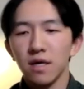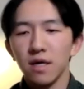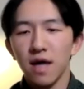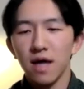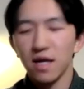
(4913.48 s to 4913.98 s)

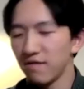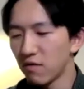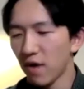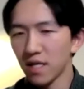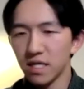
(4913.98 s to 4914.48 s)
and even
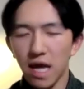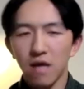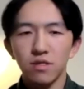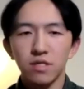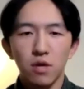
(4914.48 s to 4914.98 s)
Ryan T.
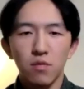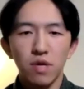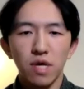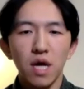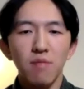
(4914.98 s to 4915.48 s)
Anderson are
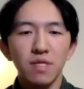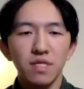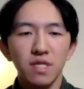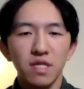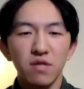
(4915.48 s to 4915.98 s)
bringing up is
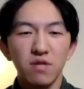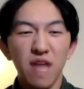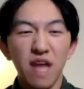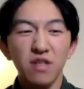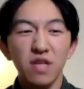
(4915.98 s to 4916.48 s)
there's
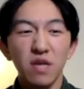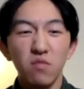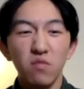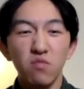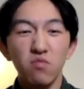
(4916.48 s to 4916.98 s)
actually a
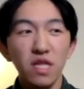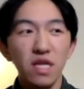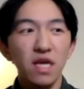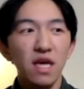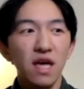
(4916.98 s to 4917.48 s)

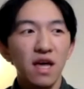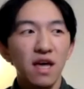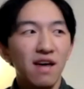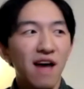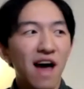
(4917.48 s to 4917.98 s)
really
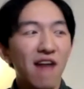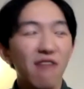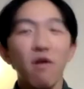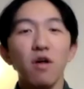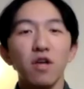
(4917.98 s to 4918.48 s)
high
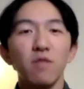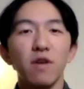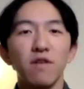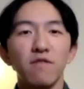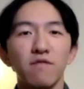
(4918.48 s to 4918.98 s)
volume
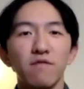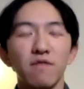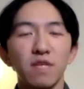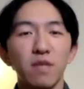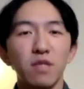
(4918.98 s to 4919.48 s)
of,
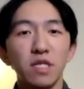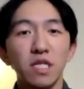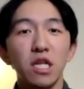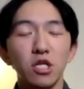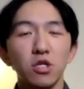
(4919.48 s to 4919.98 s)
especially
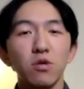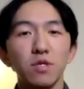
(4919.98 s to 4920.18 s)
teenage girls,